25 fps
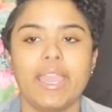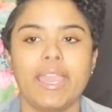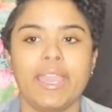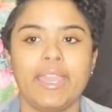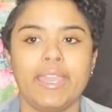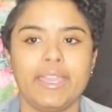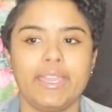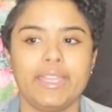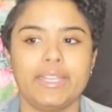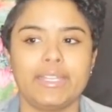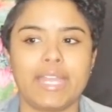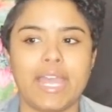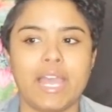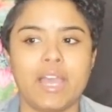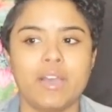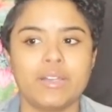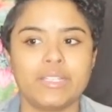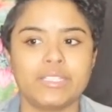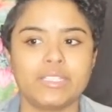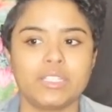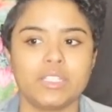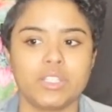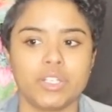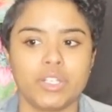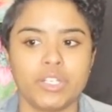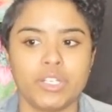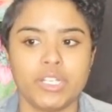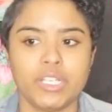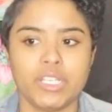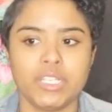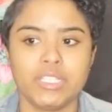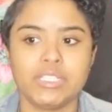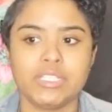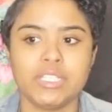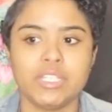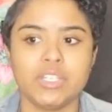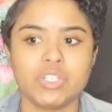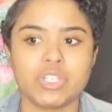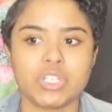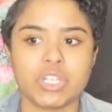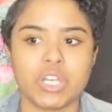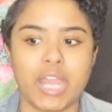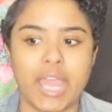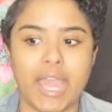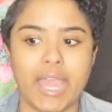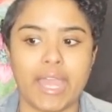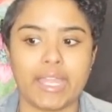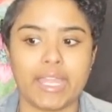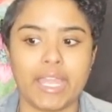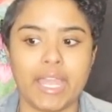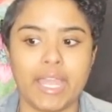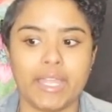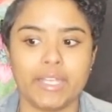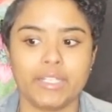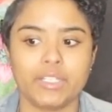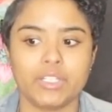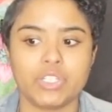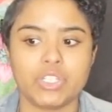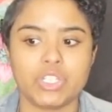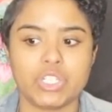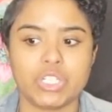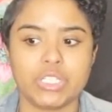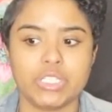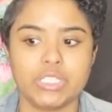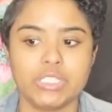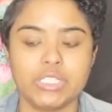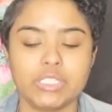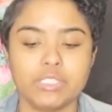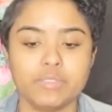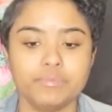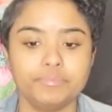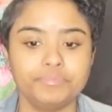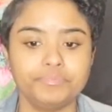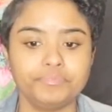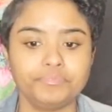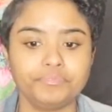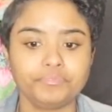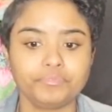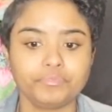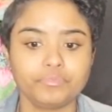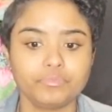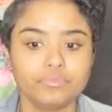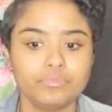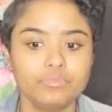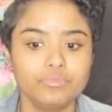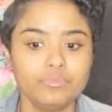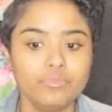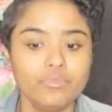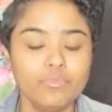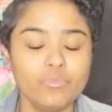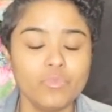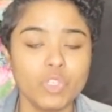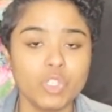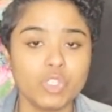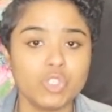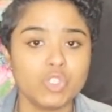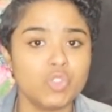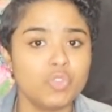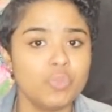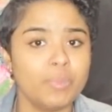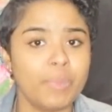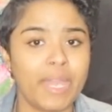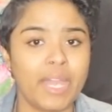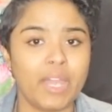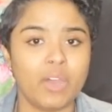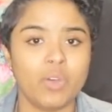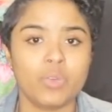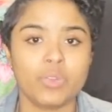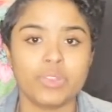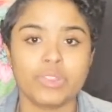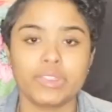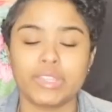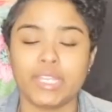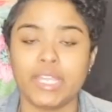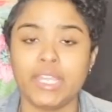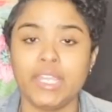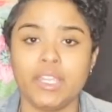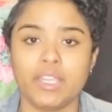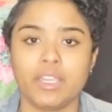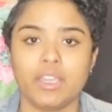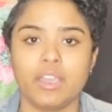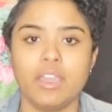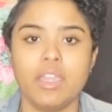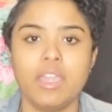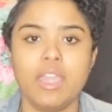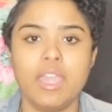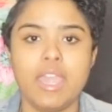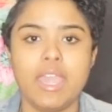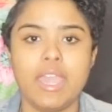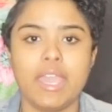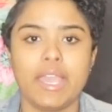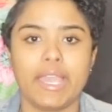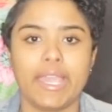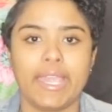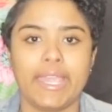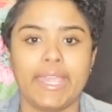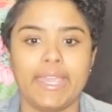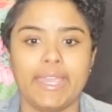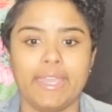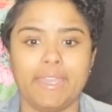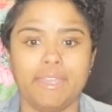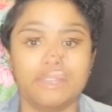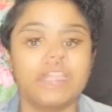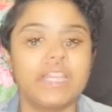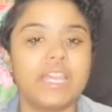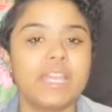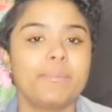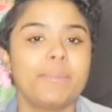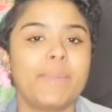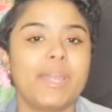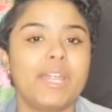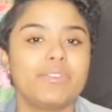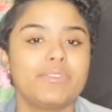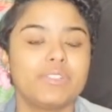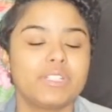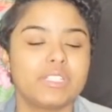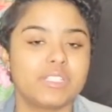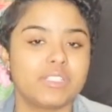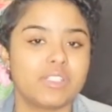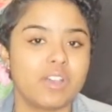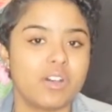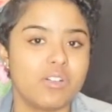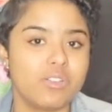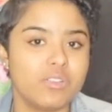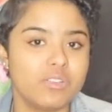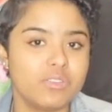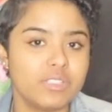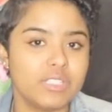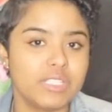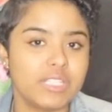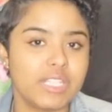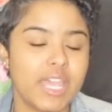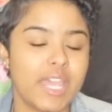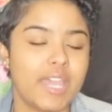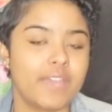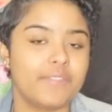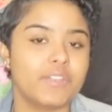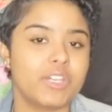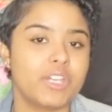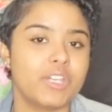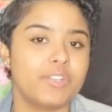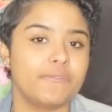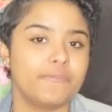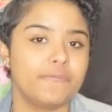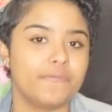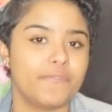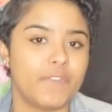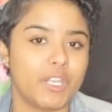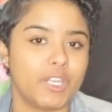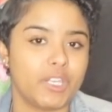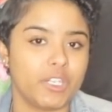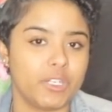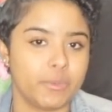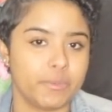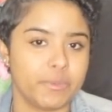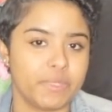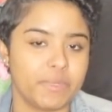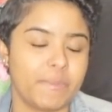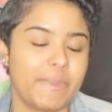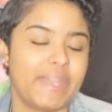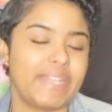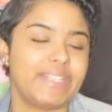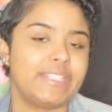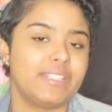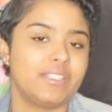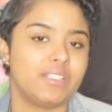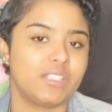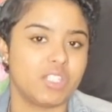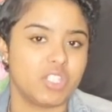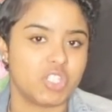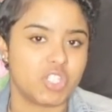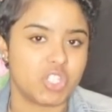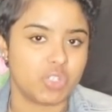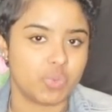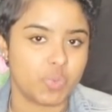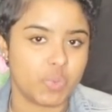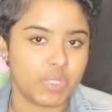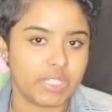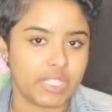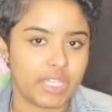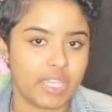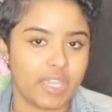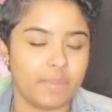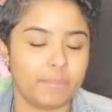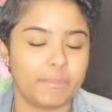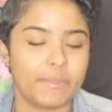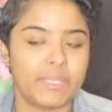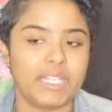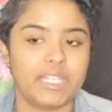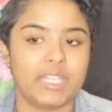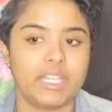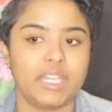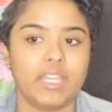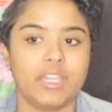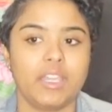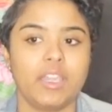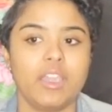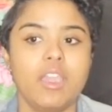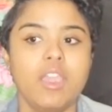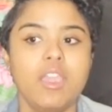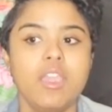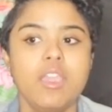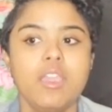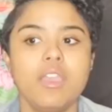And now as a third year teacher, I kind of just do my own thing. And I feel like my results have confirmed my decision with that. Meaning,